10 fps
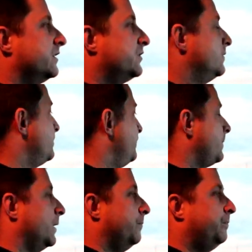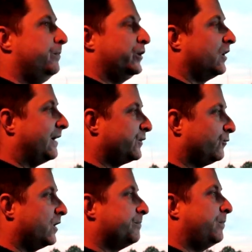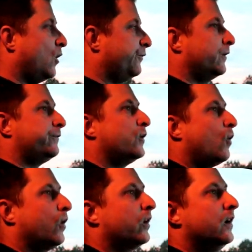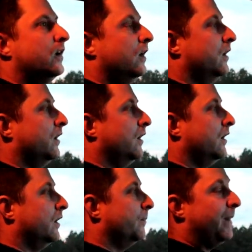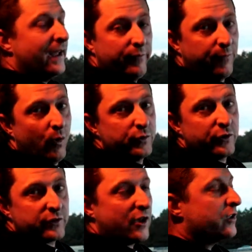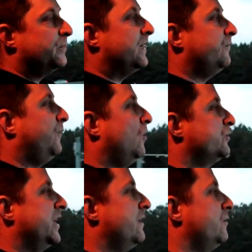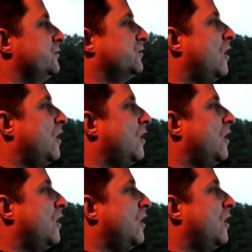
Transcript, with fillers: system. You're gonna have to run both of your manifolds, your exhaust manifolds, headers,